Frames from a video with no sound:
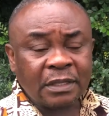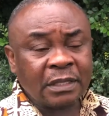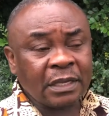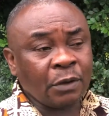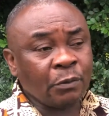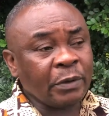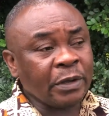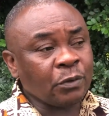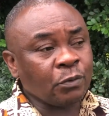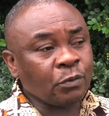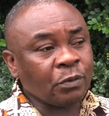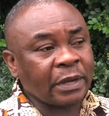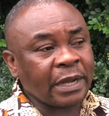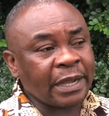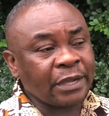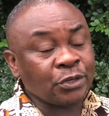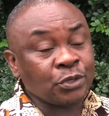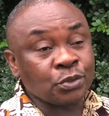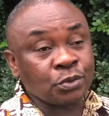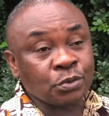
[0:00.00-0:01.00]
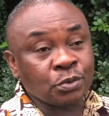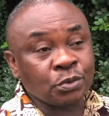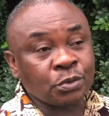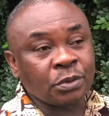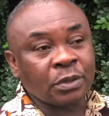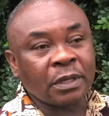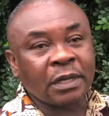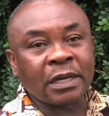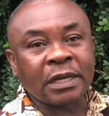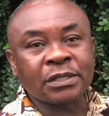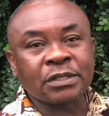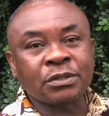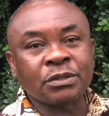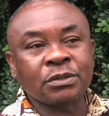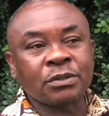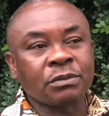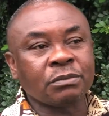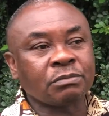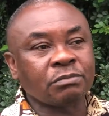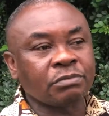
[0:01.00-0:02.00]
the work I do has,
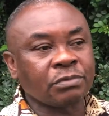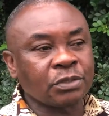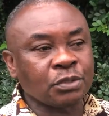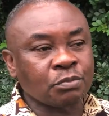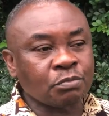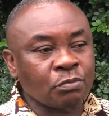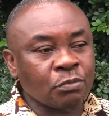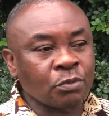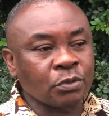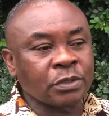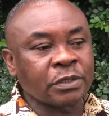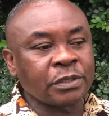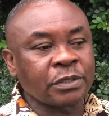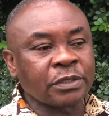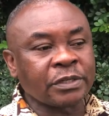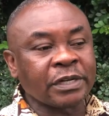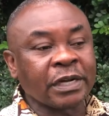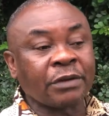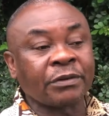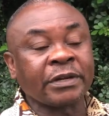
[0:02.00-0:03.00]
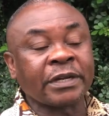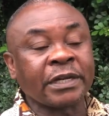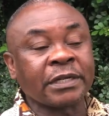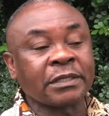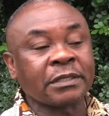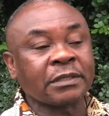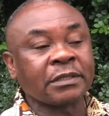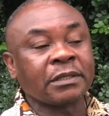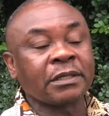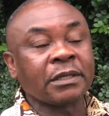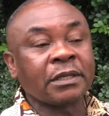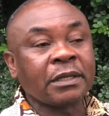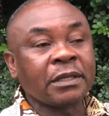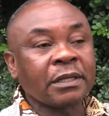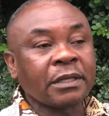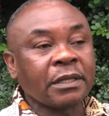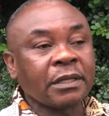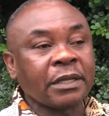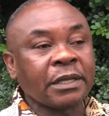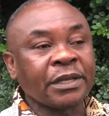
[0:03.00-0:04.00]
is mostly grounded
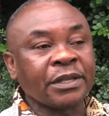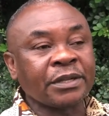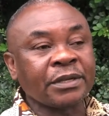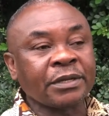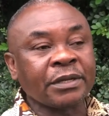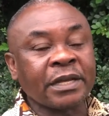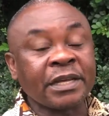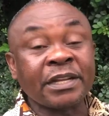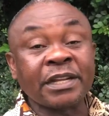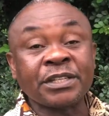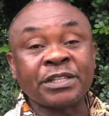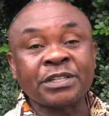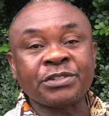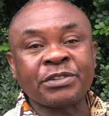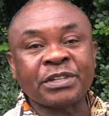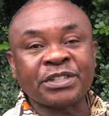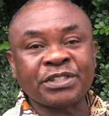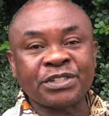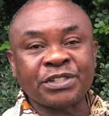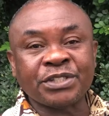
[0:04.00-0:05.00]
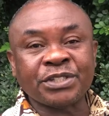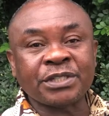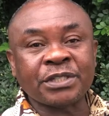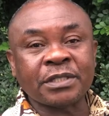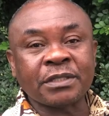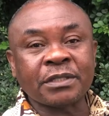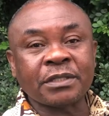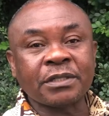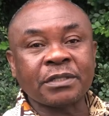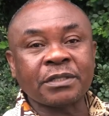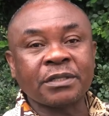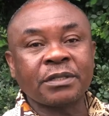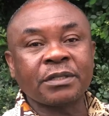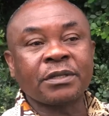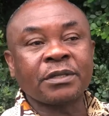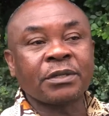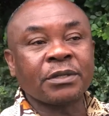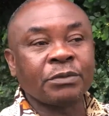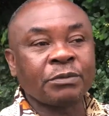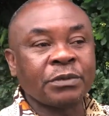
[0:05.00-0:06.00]
in energy transition,
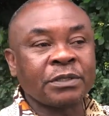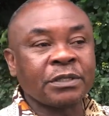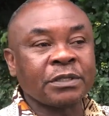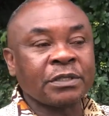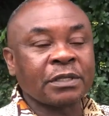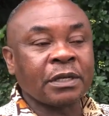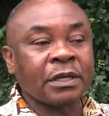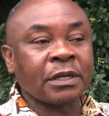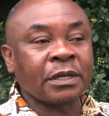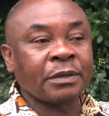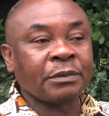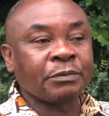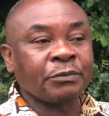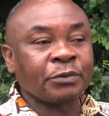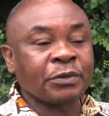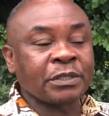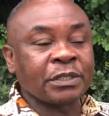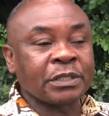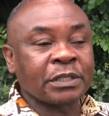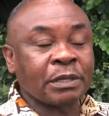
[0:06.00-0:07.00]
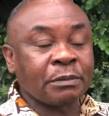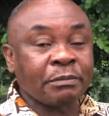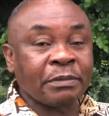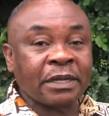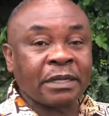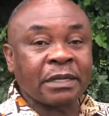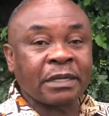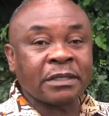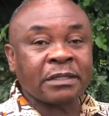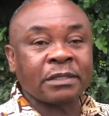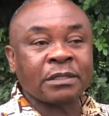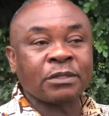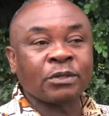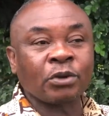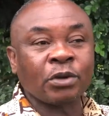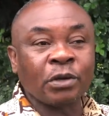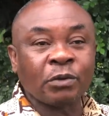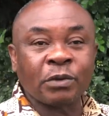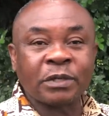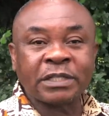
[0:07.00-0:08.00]
which is, uh, which is embedded in
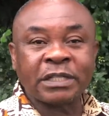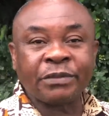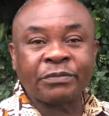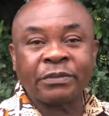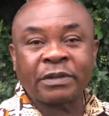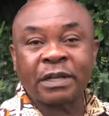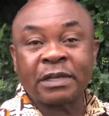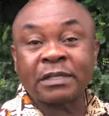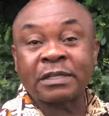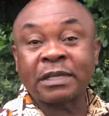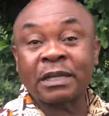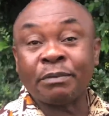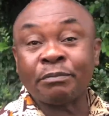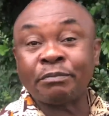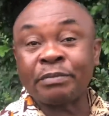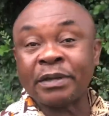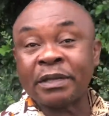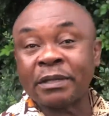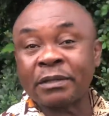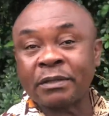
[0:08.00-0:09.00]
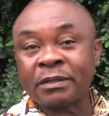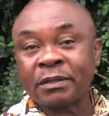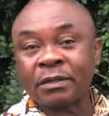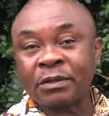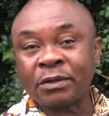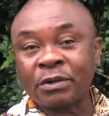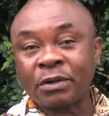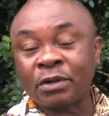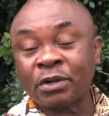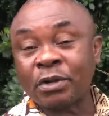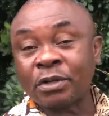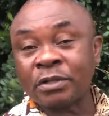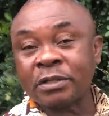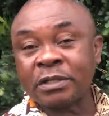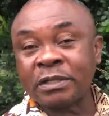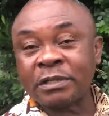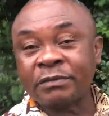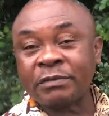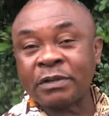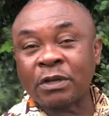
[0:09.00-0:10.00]
Oil Watch Africa's campaign called
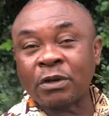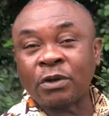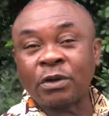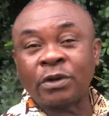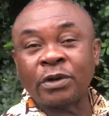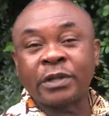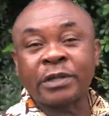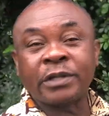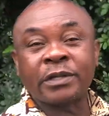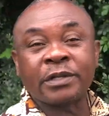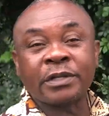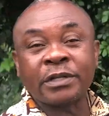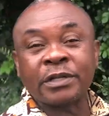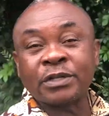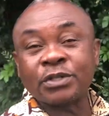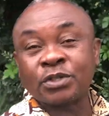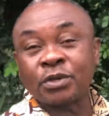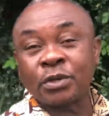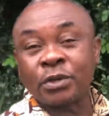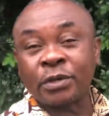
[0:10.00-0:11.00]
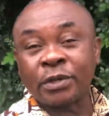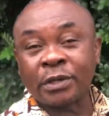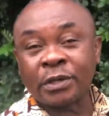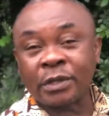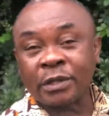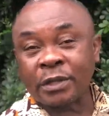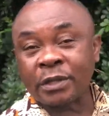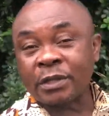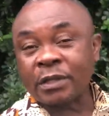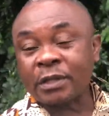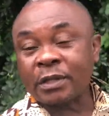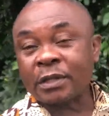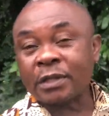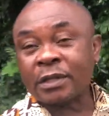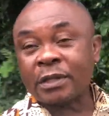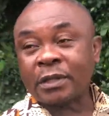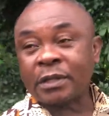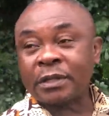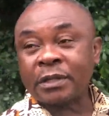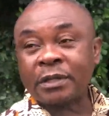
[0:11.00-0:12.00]
Leave the Oil in the Soil.
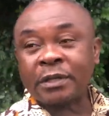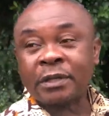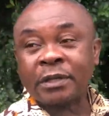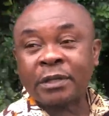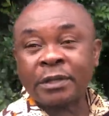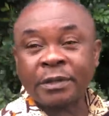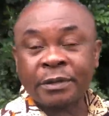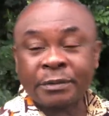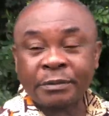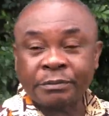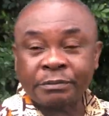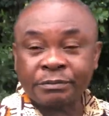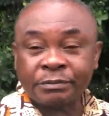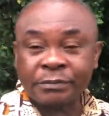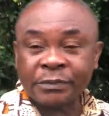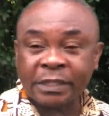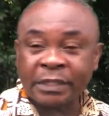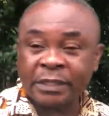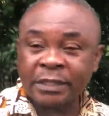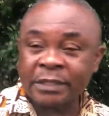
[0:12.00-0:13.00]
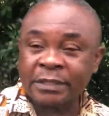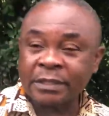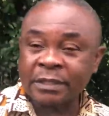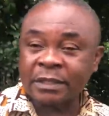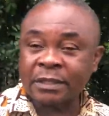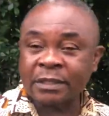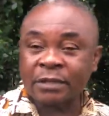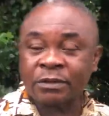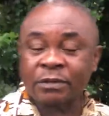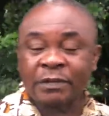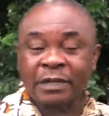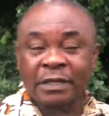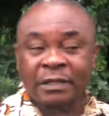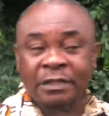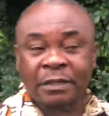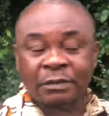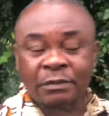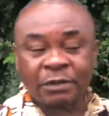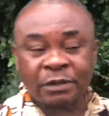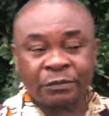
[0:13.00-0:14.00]
And, um, the thinking of that,
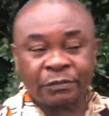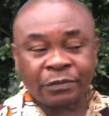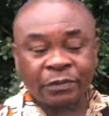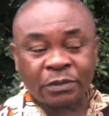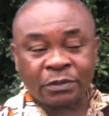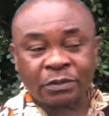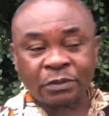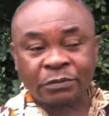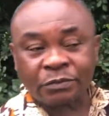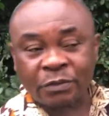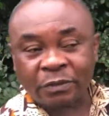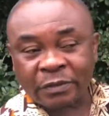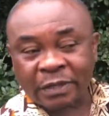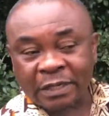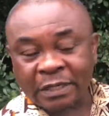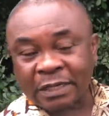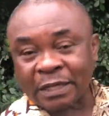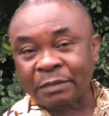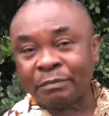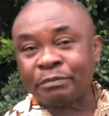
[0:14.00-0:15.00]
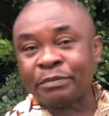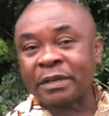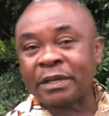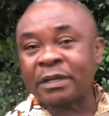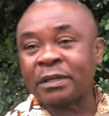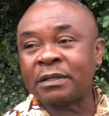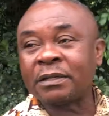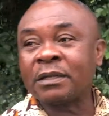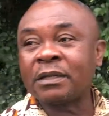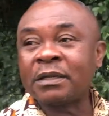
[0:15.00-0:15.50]
the, the philosophy of that campaign